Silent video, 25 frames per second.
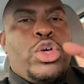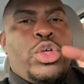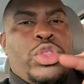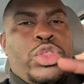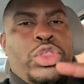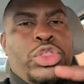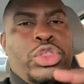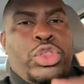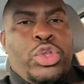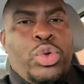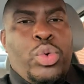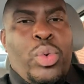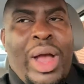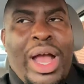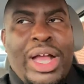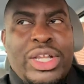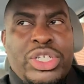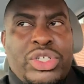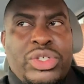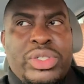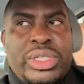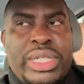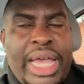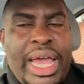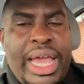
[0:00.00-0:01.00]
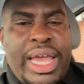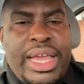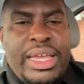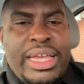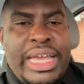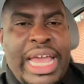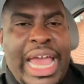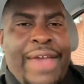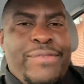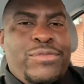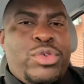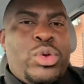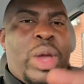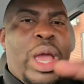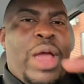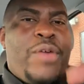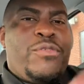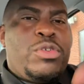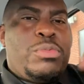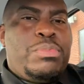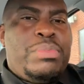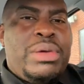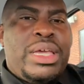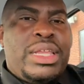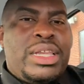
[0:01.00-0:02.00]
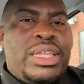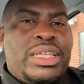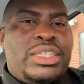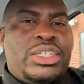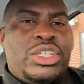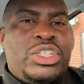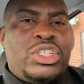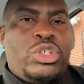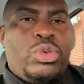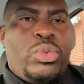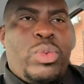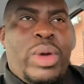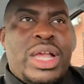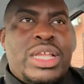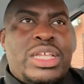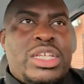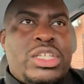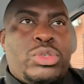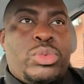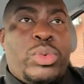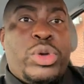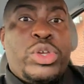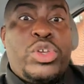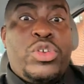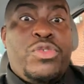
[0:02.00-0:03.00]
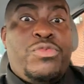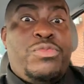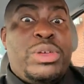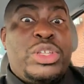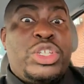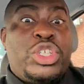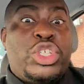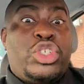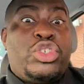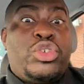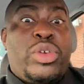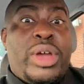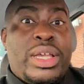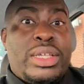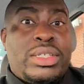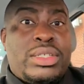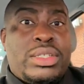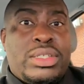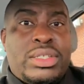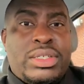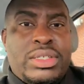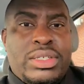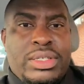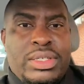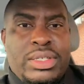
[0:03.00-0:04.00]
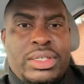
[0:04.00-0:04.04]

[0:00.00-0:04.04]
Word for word: Throughout your day, have you ever been in situations where you've been stressed?